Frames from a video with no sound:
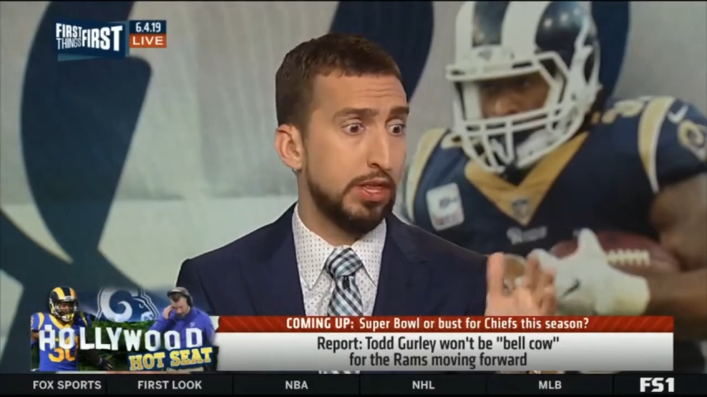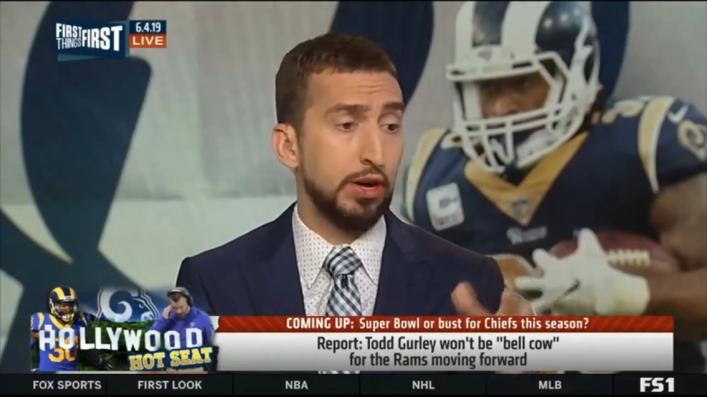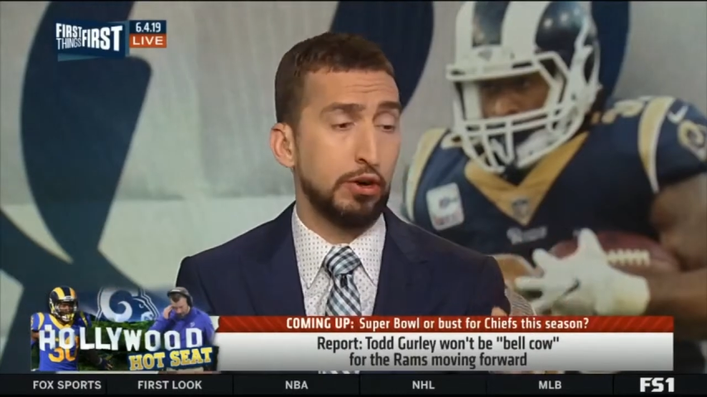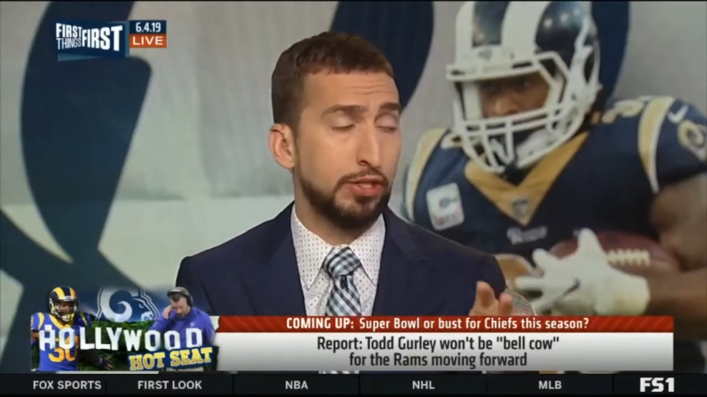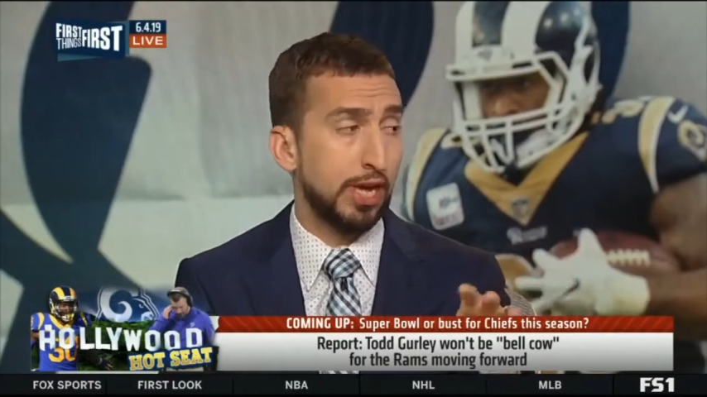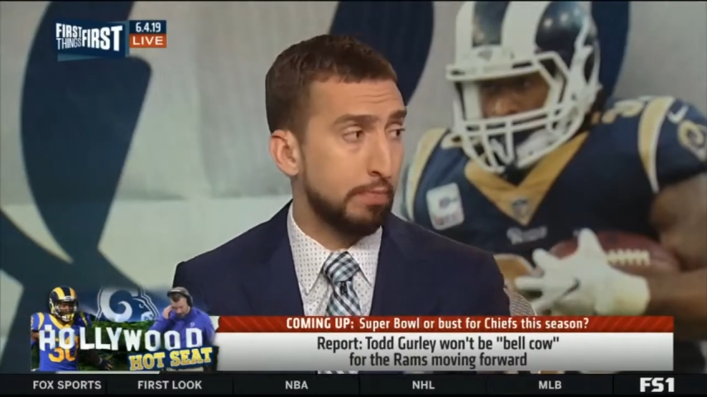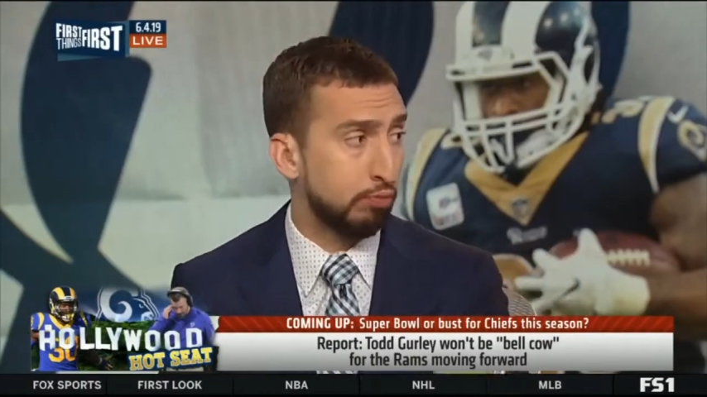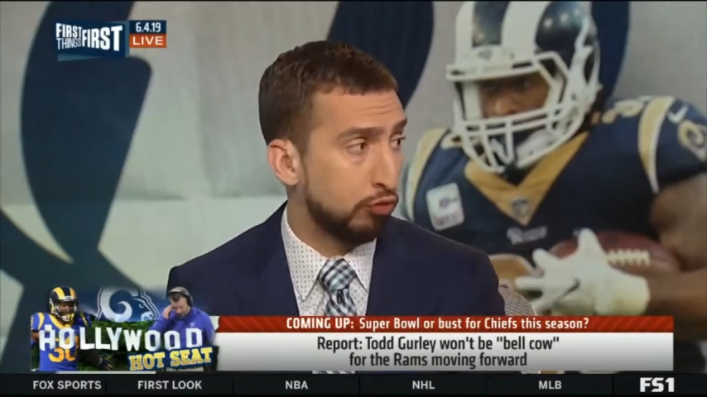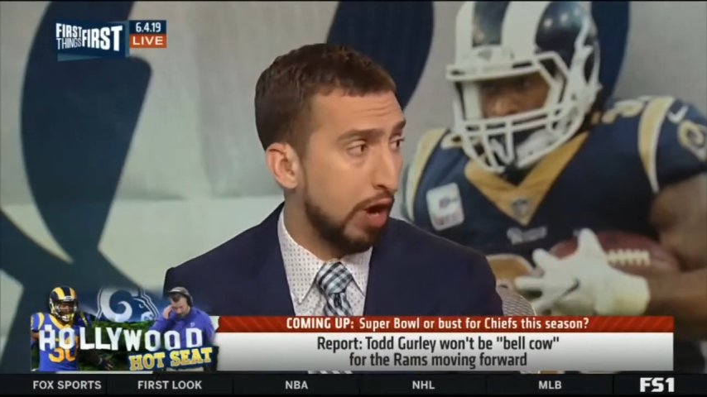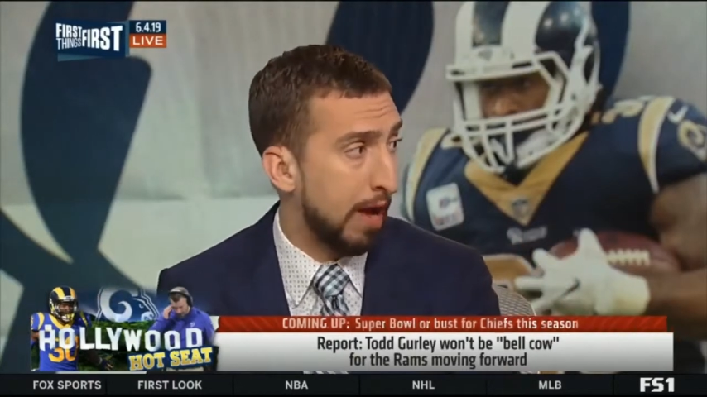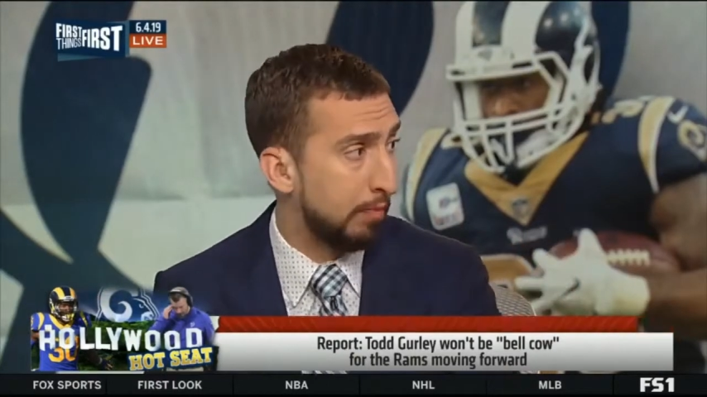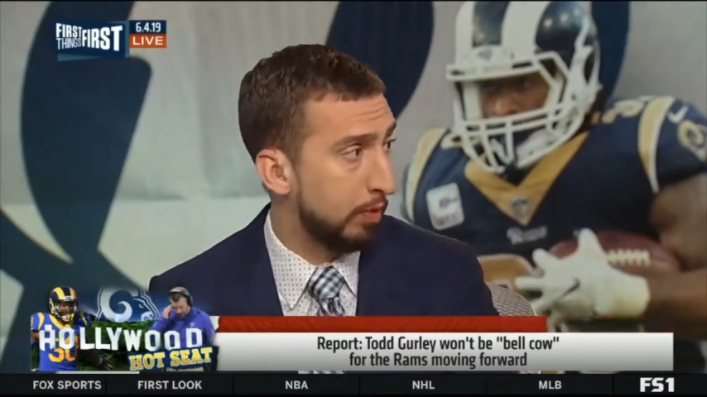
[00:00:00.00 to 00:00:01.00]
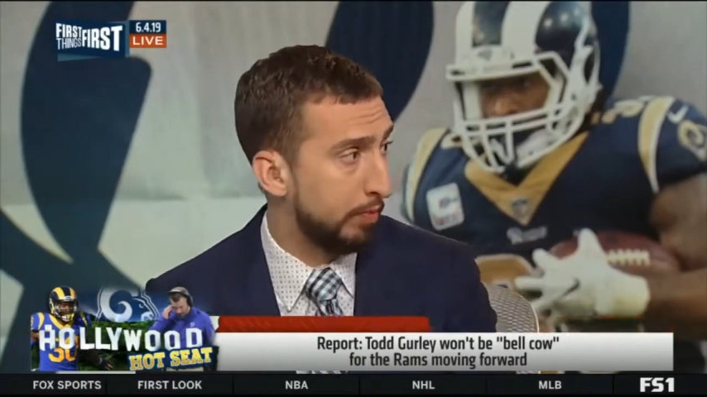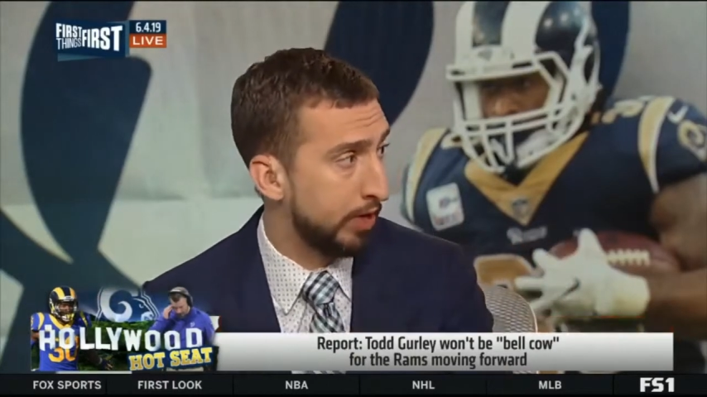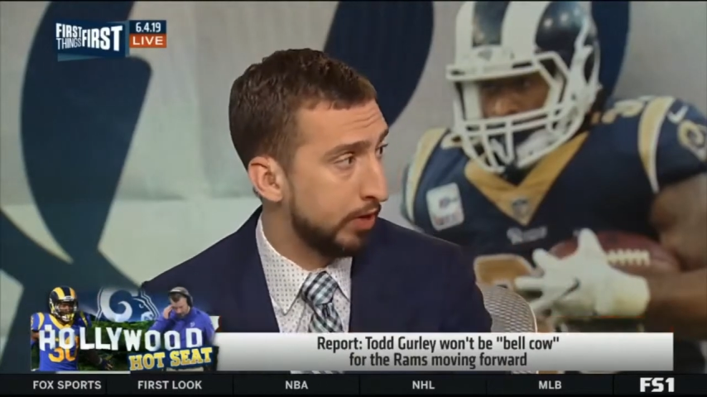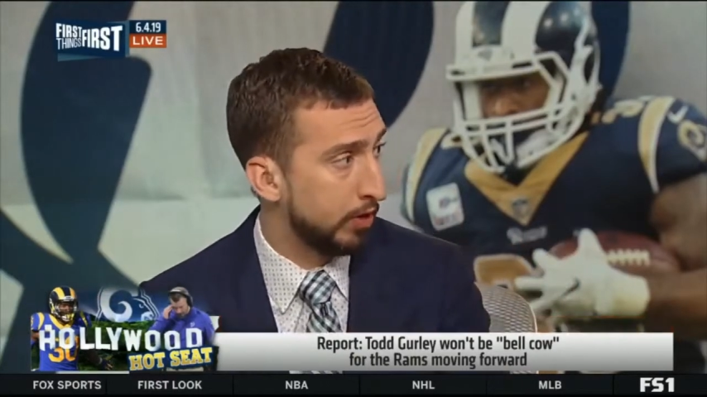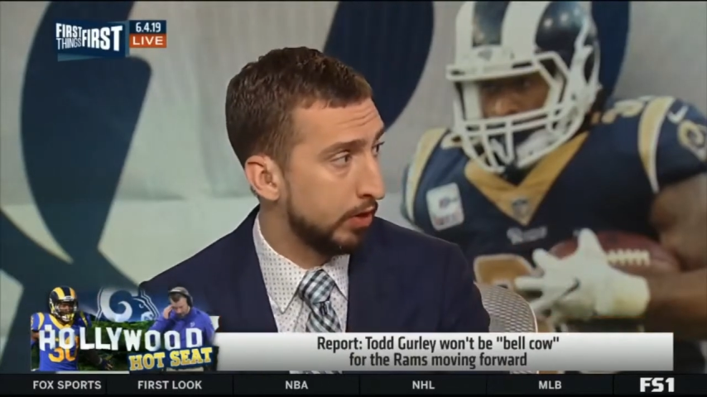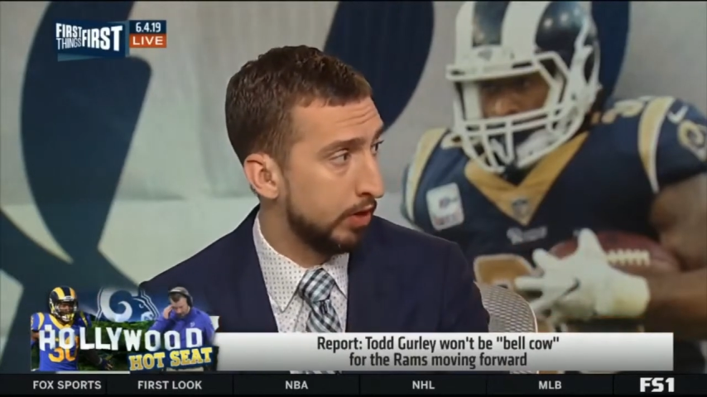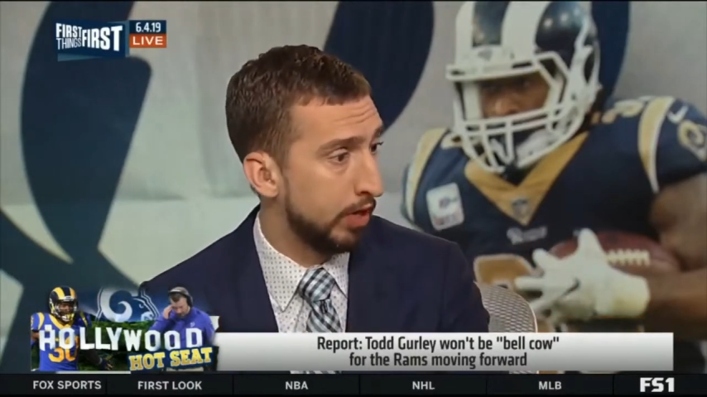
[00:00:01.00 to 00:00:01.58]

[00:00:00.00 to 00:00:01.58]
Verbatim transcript: there is a problem here